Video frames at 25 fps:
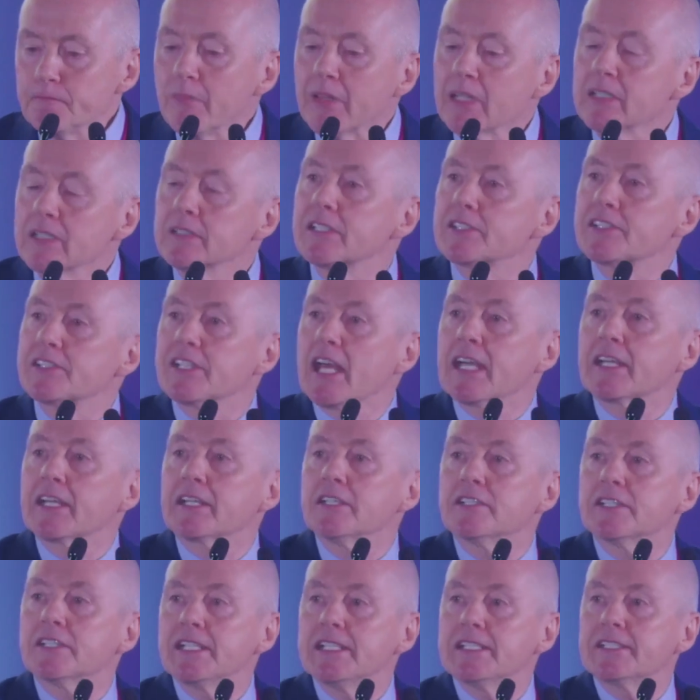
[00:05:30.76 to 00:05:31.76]
The
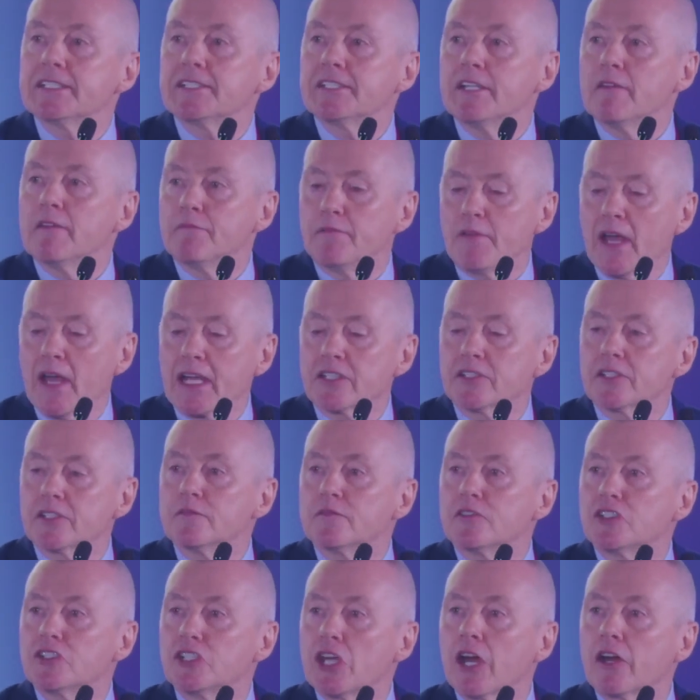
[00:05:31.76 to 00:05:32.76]
second is the
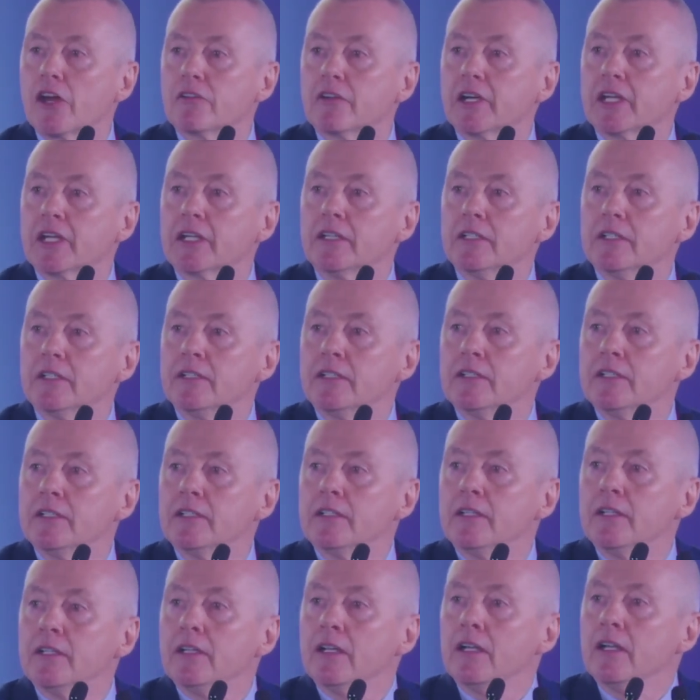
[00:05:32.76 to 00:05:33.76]
effective sharing
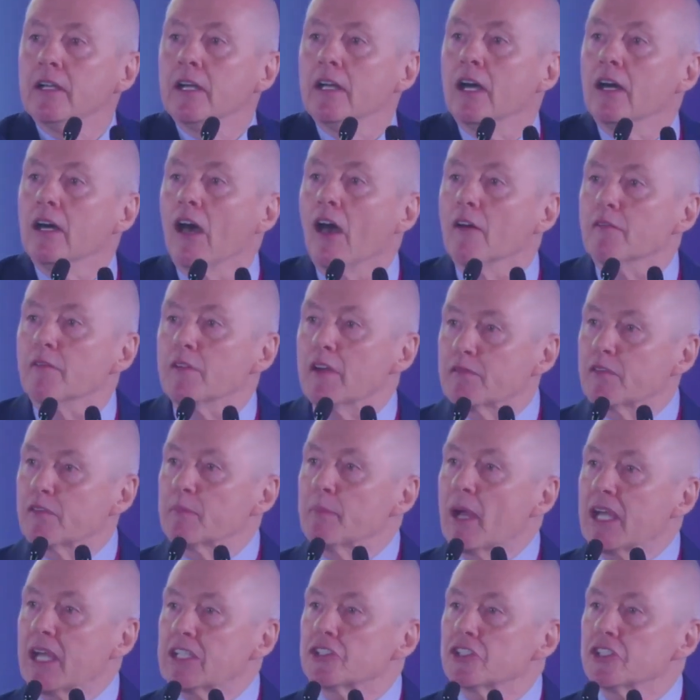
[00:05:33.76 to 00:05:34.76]
of
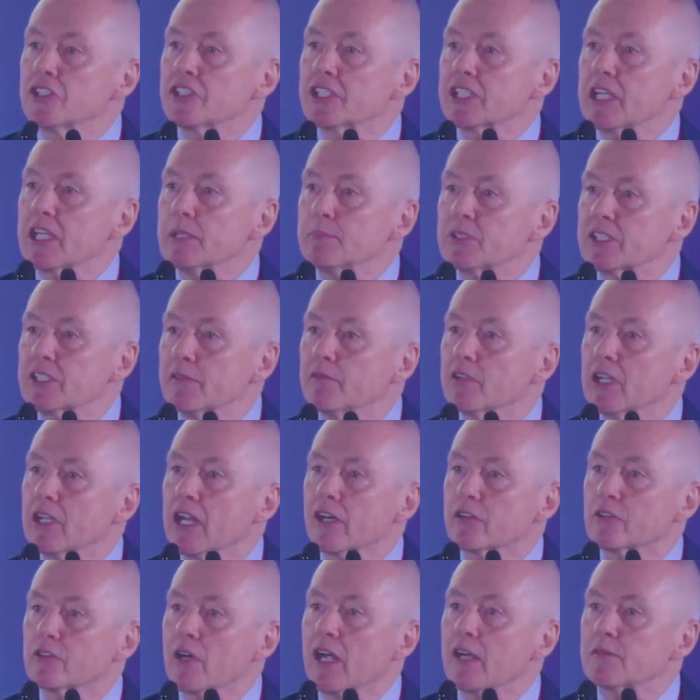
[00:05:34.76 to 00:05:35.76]
information to keep civil
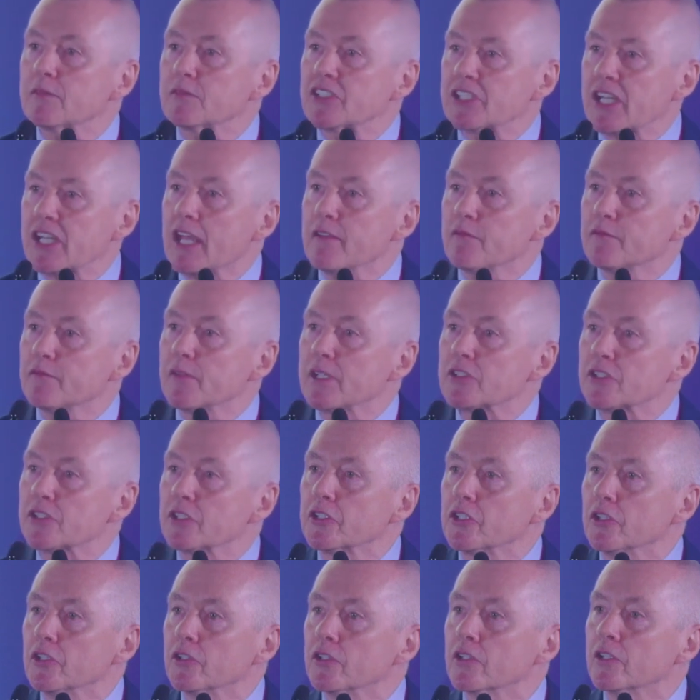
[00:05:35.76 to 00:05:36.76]
aircraft safe and
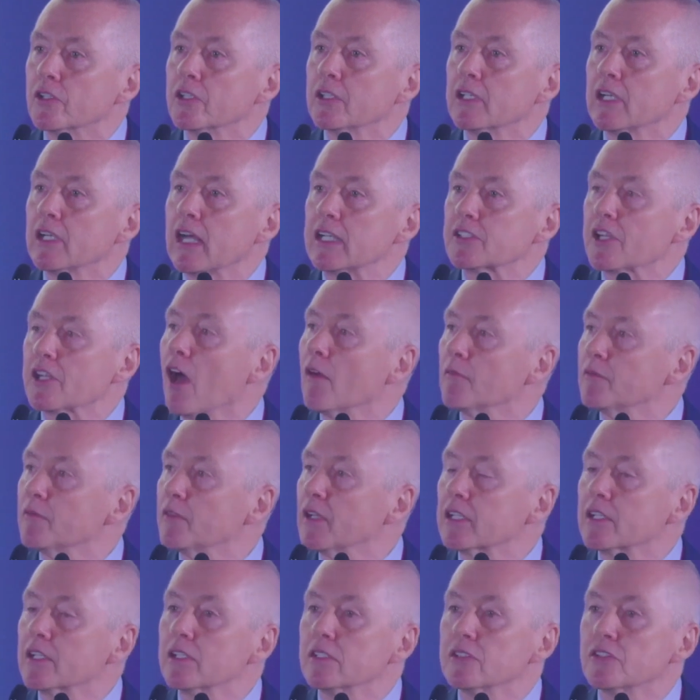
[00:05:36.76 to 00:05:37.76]
secure as
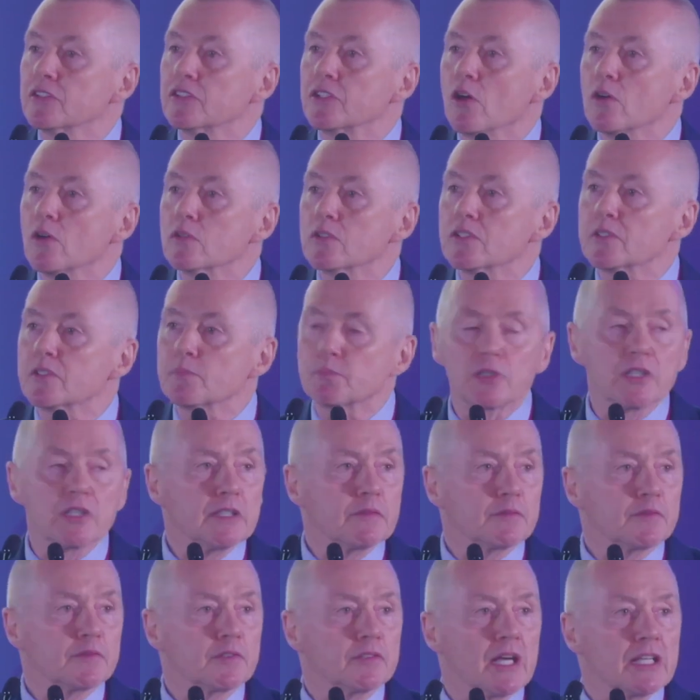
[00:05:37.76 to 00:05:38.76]
conflict zones
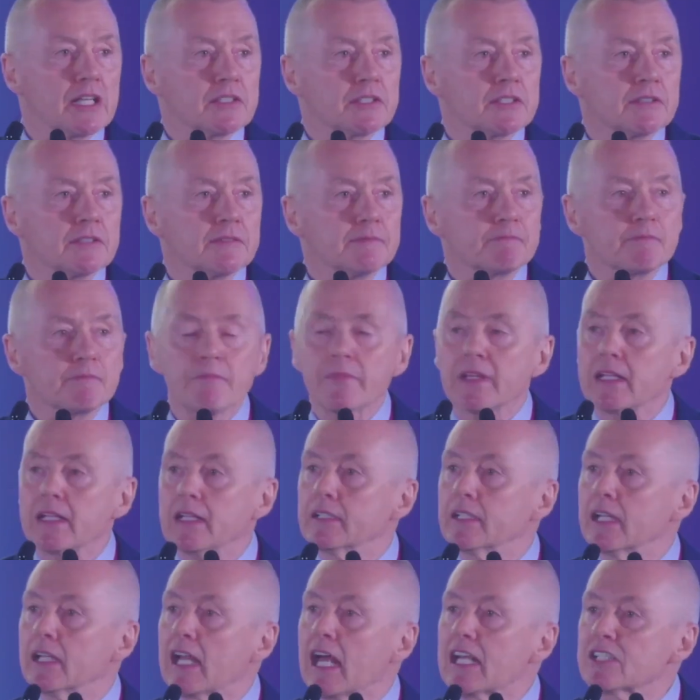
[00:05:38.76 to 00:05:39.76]
proliferate.
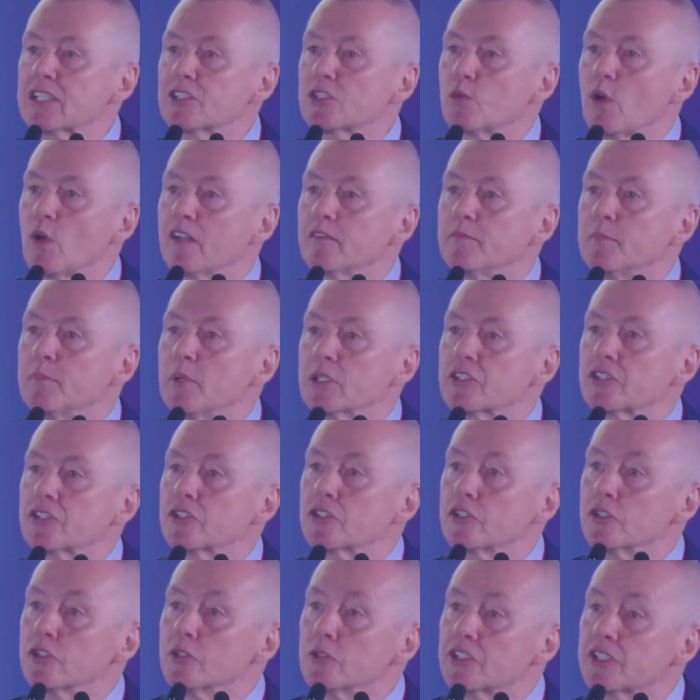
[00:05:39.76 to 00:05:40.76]
In the last 12 months,
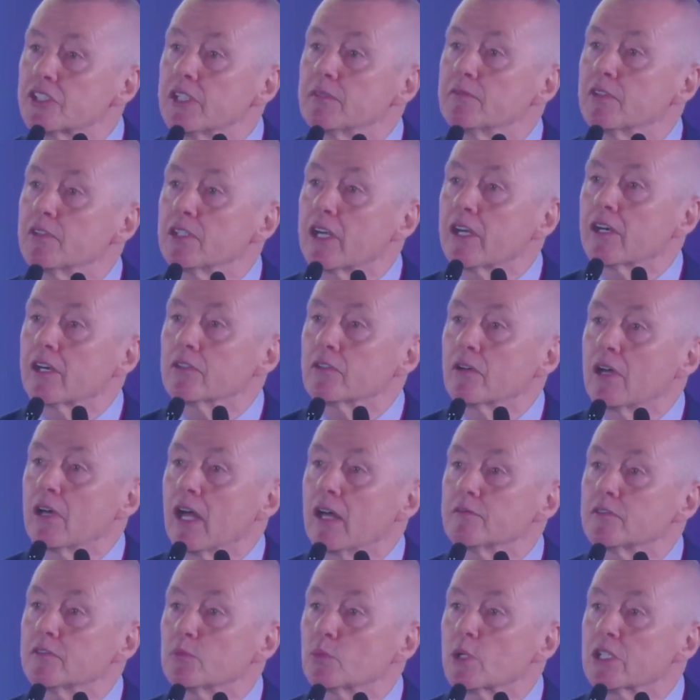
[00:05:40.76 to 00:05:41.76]
2 civil
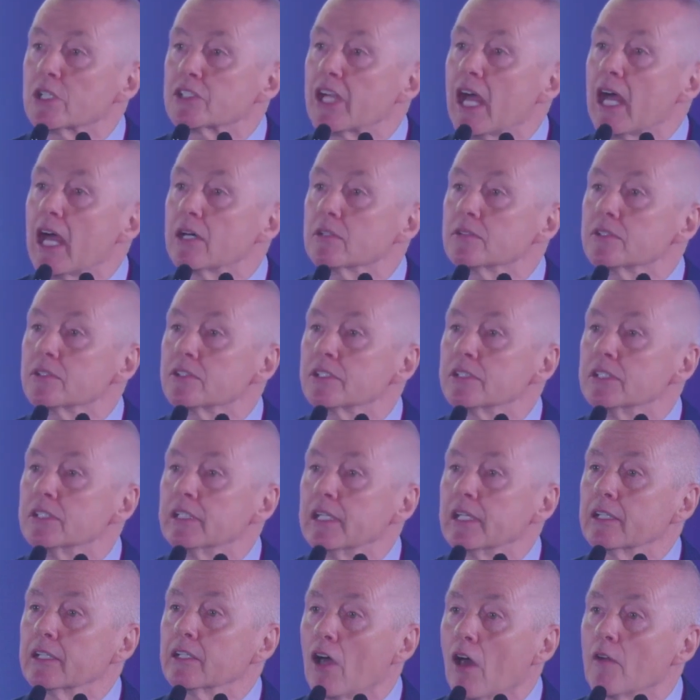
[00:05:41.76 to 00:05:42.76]
aircraft were downed
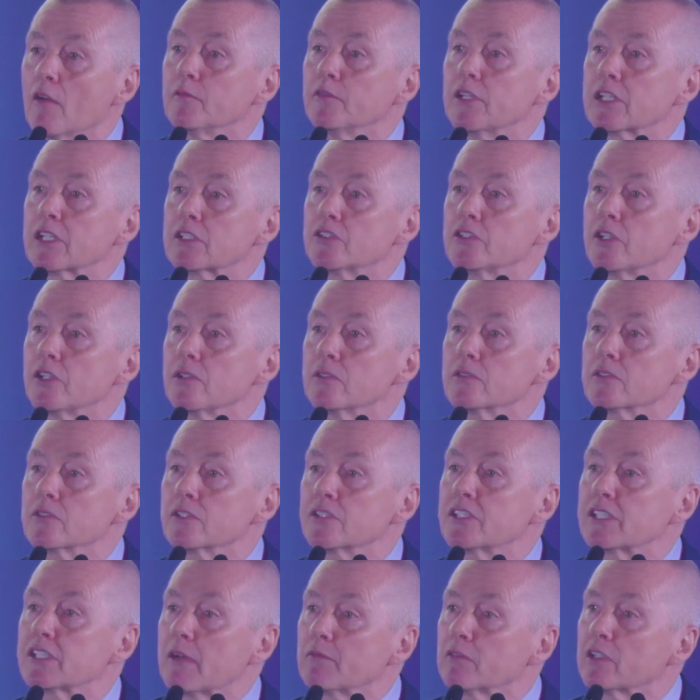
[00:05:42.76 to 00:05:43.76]
in conflict zones.
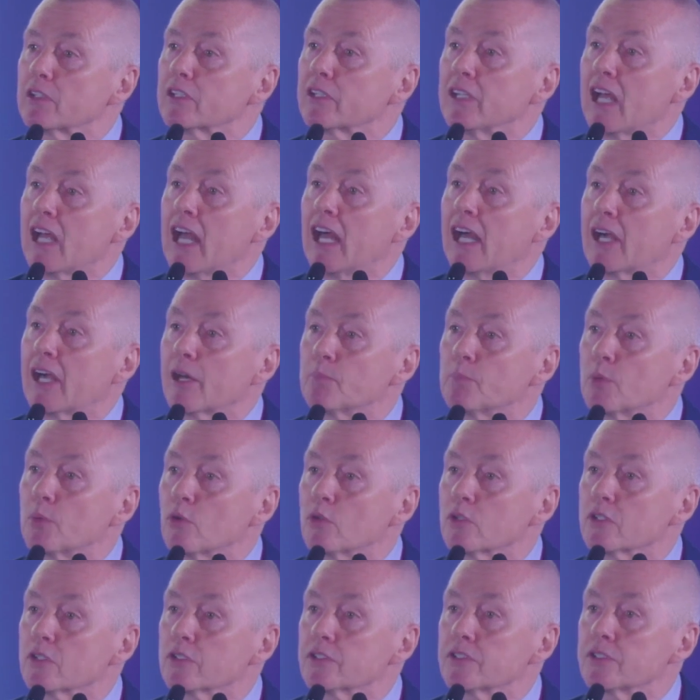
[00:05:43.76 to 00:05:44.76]
Several
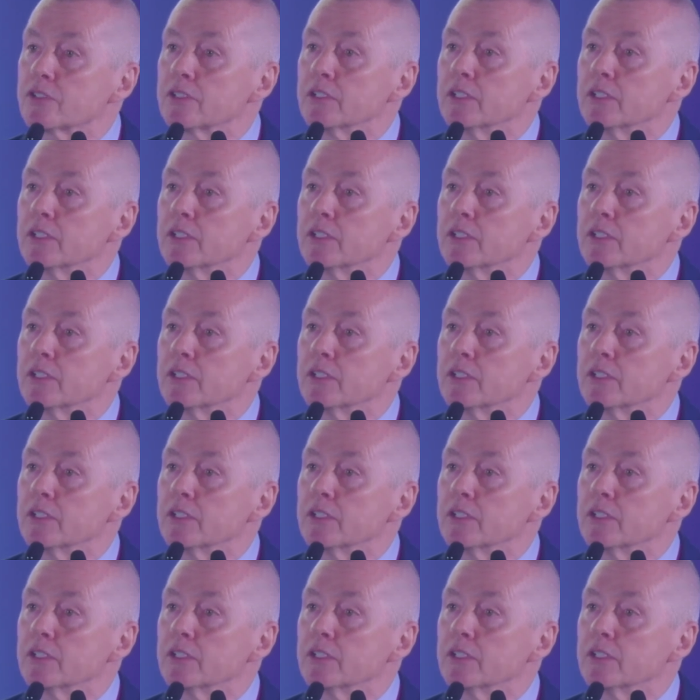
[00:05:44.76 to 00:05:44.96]
airports